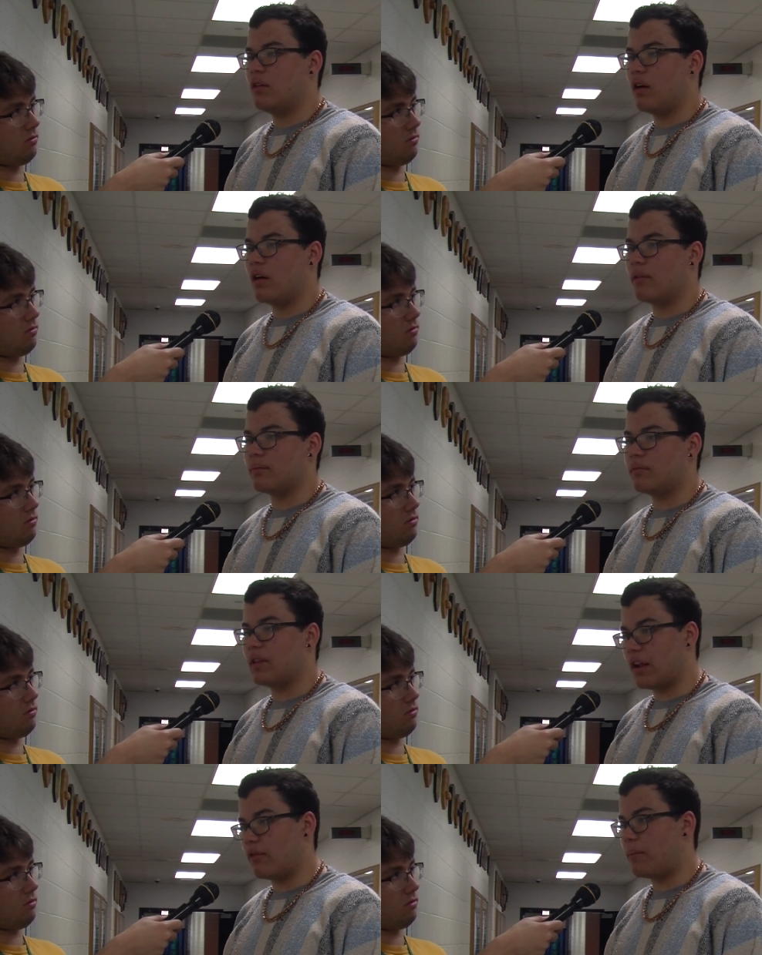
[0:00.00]
Speaker 1: um,
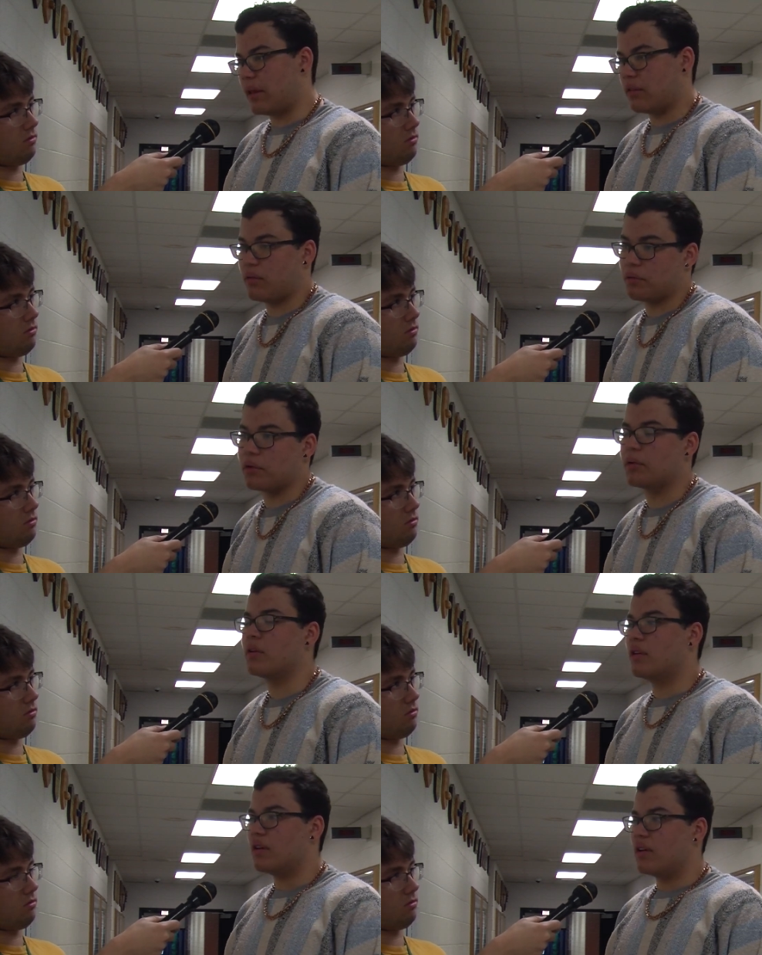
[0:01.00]
that I've been
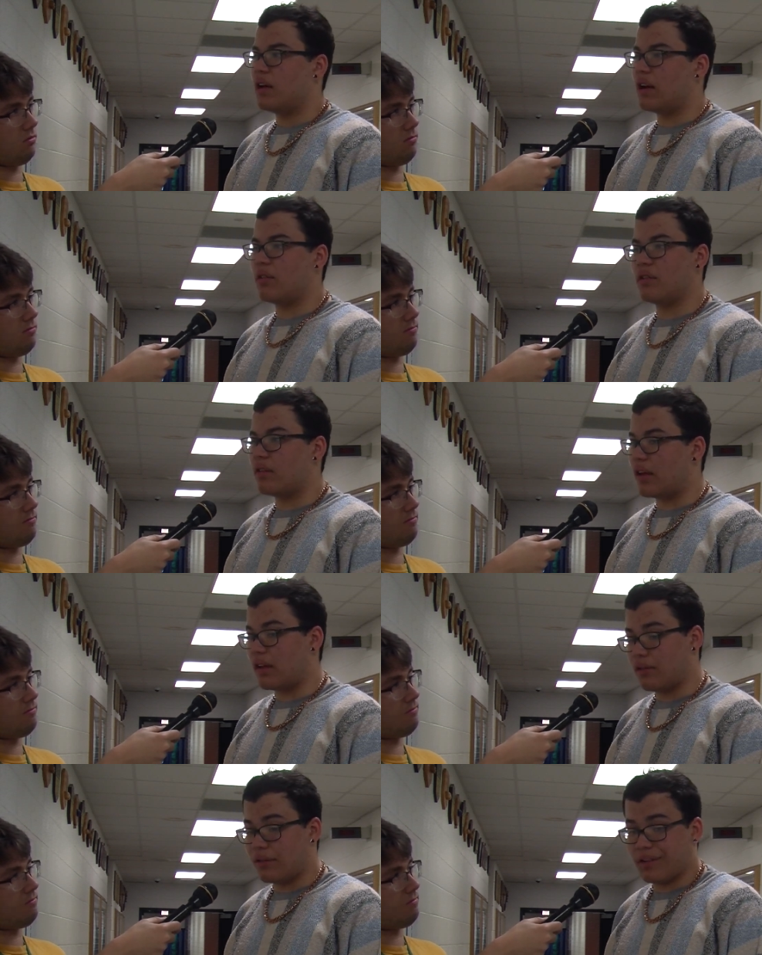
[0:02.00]
through. And I would say,
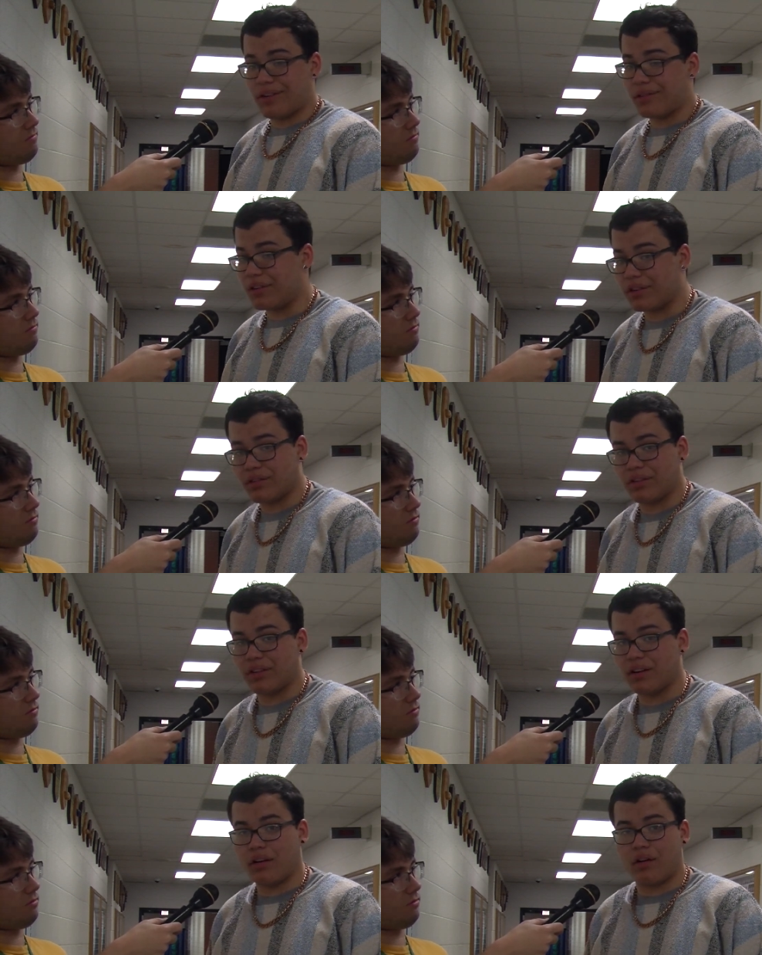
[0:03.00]
if you know, if you're
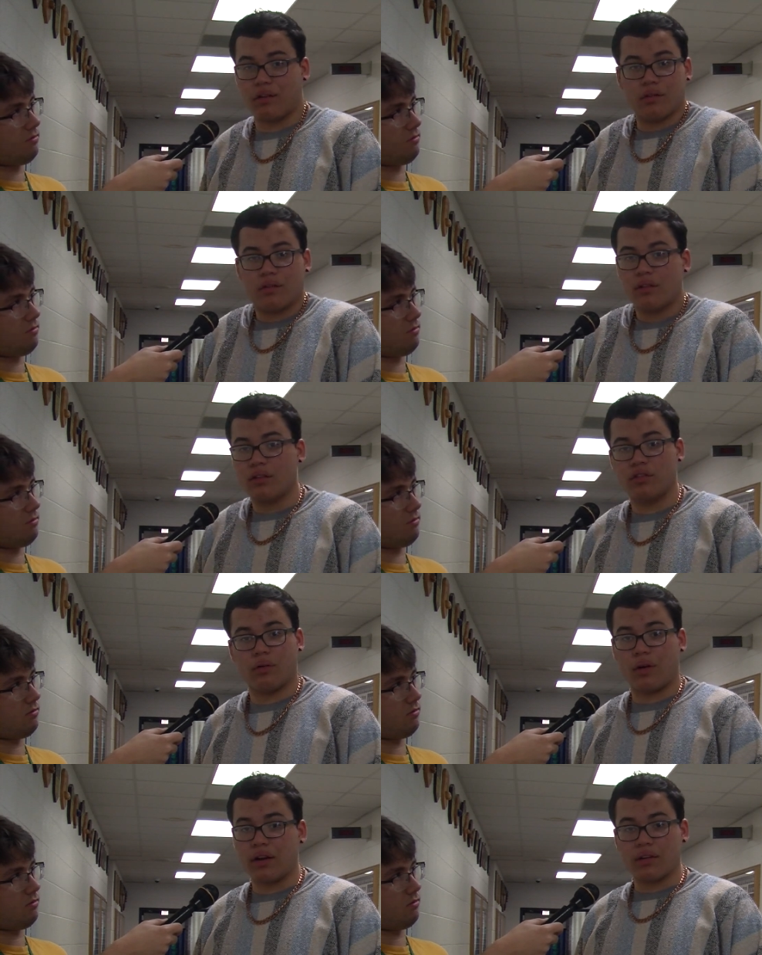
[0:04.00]
interested at all,
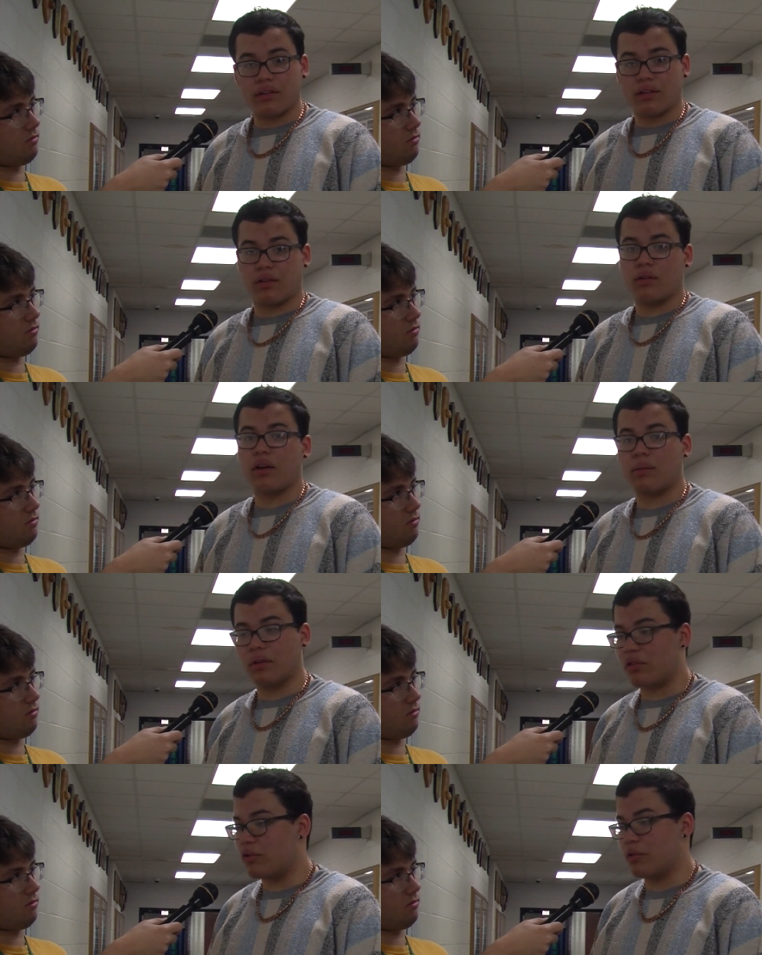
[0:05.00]
join it. You know, come
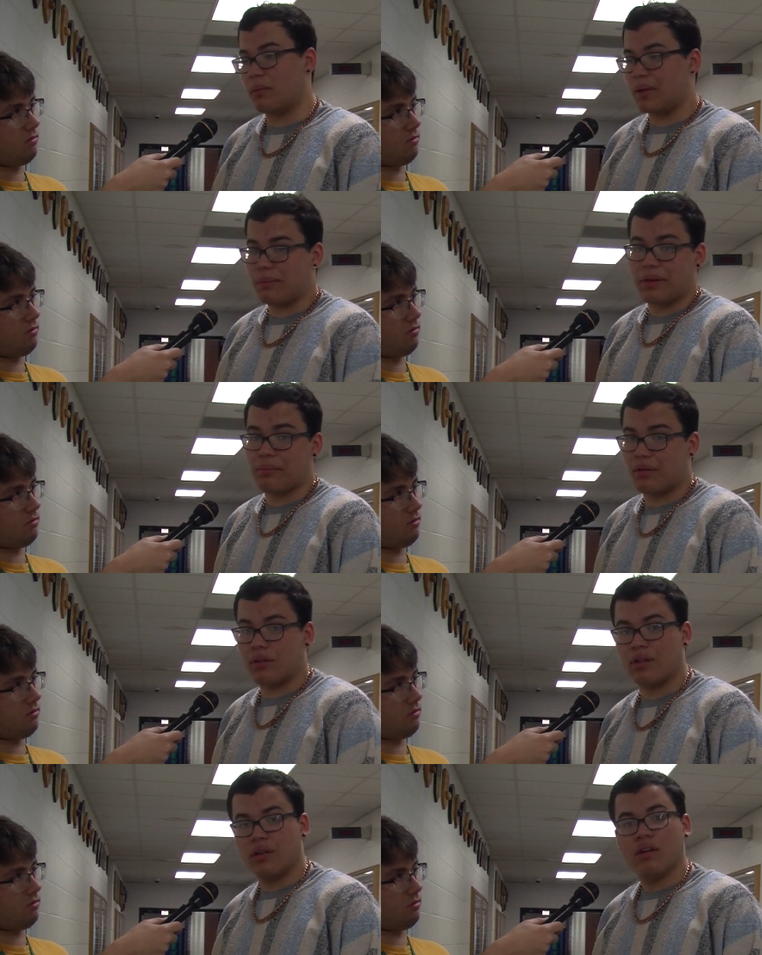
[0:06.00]
to crew, meet
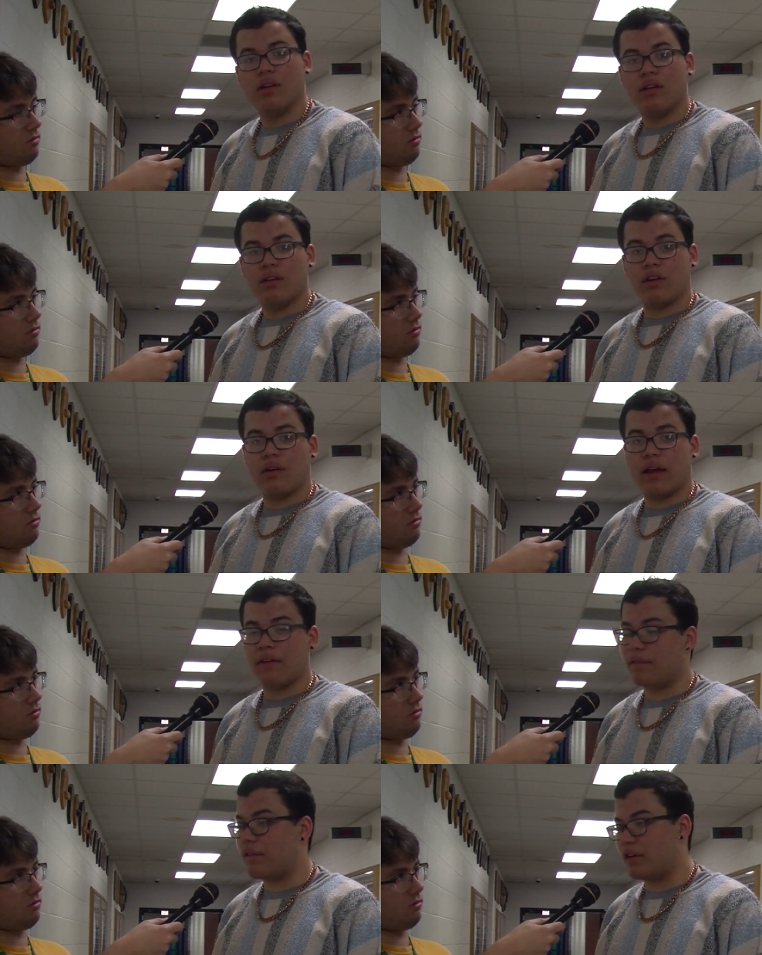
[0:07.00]
people you know,
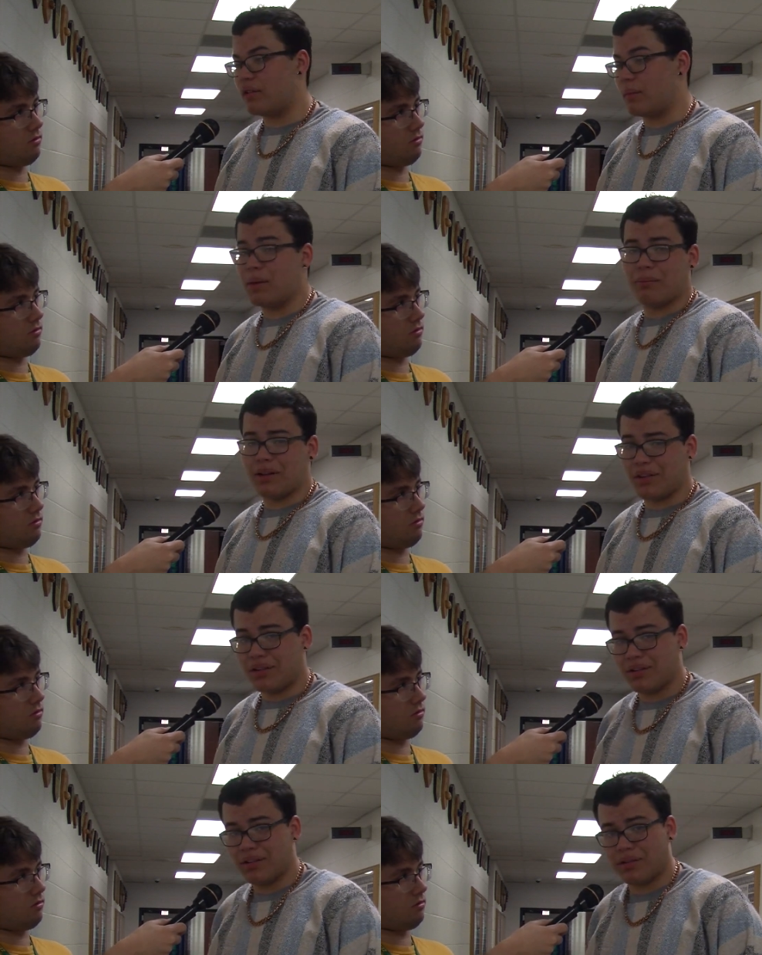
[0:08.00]
have fun. Meet
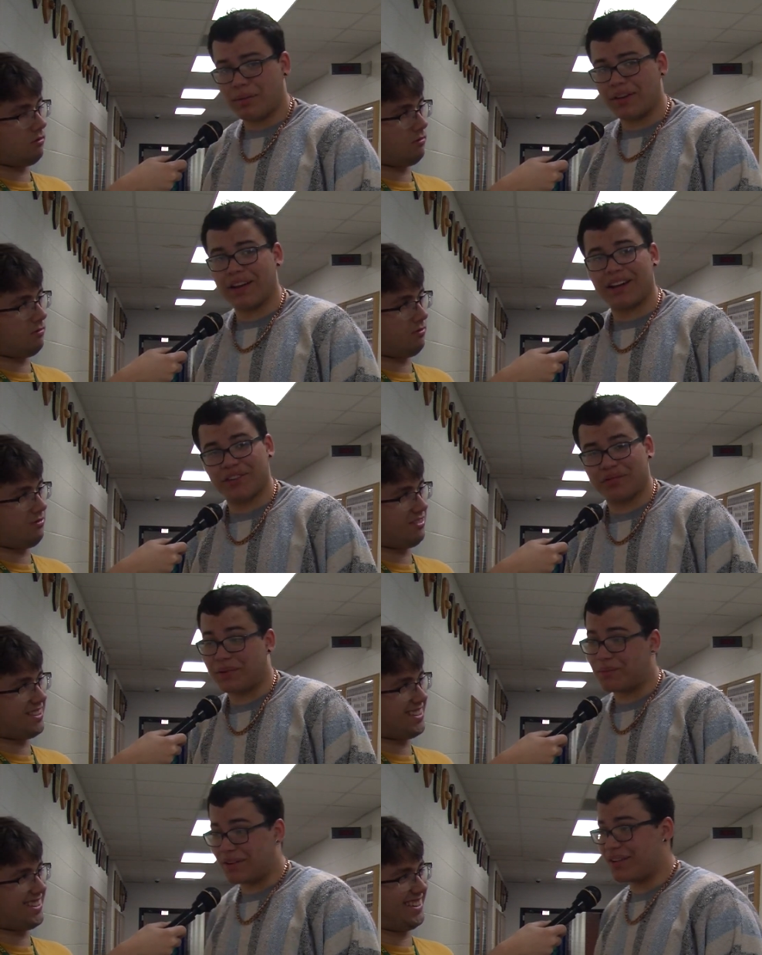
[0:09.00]
Miller. Oh my gosh,
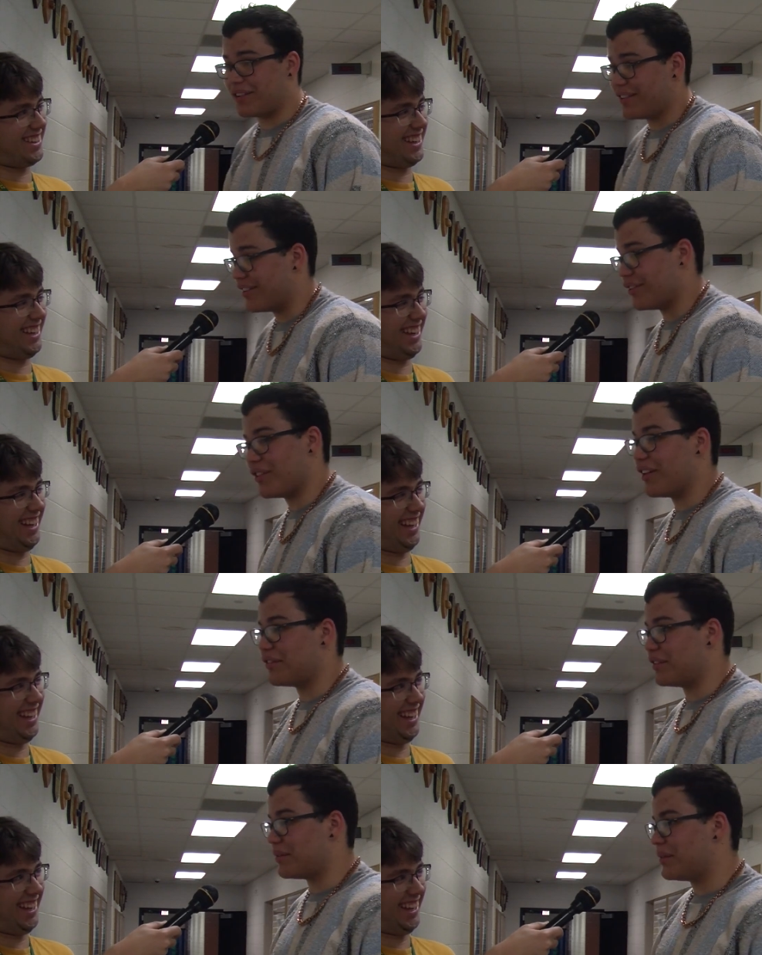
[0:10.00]
meet Miller. You'll
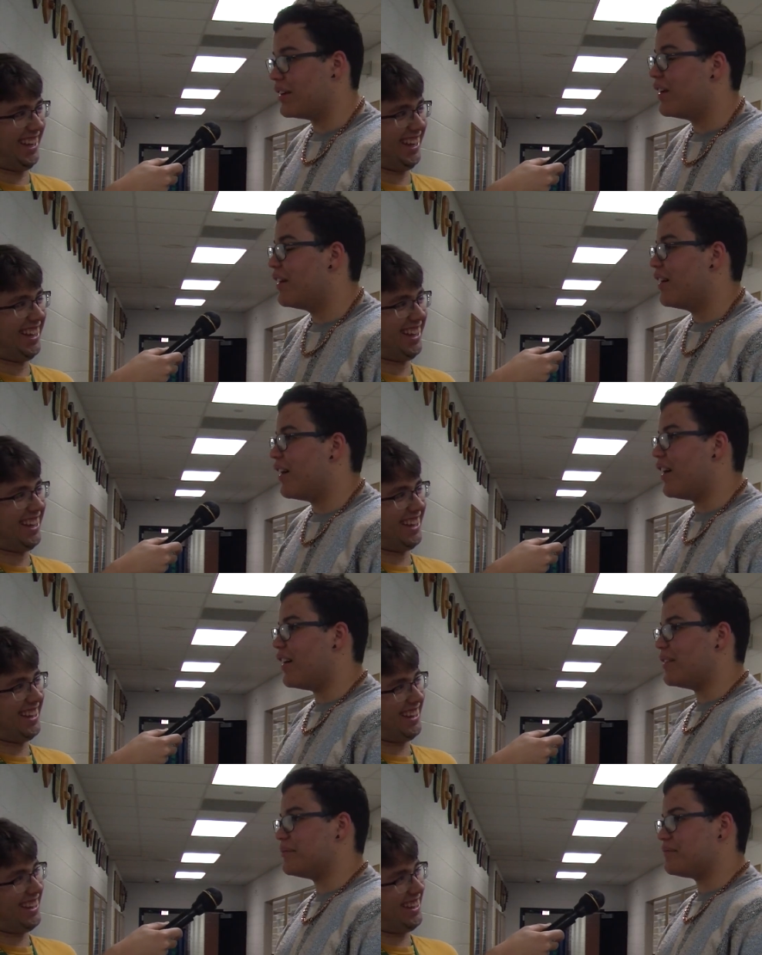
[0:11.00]
love him.
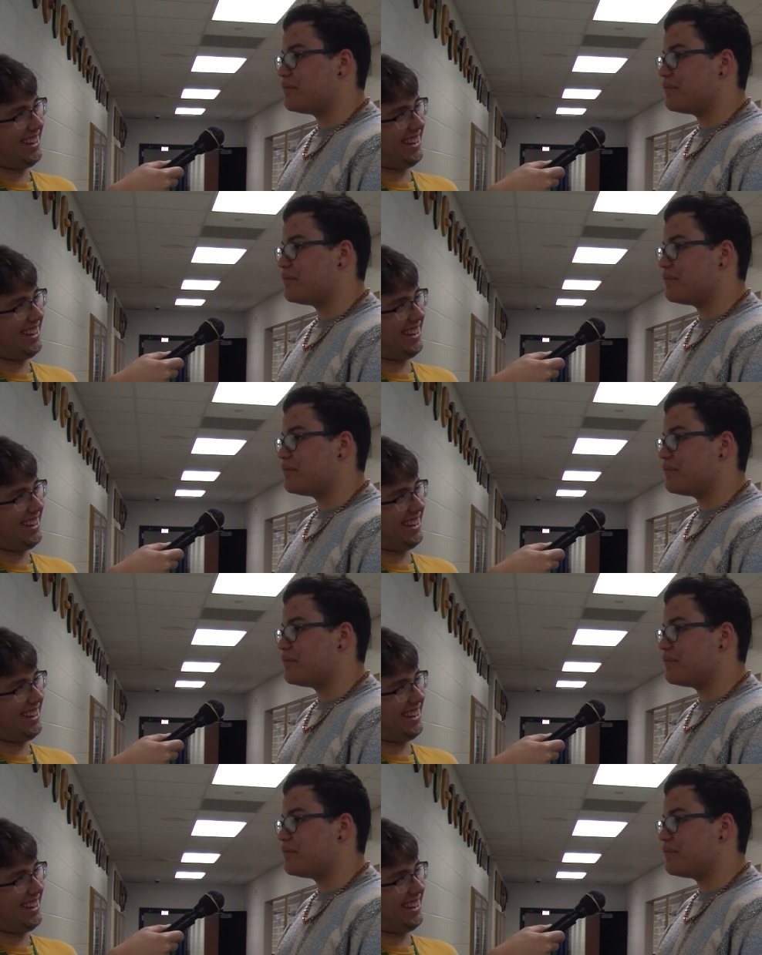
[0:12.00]
Um,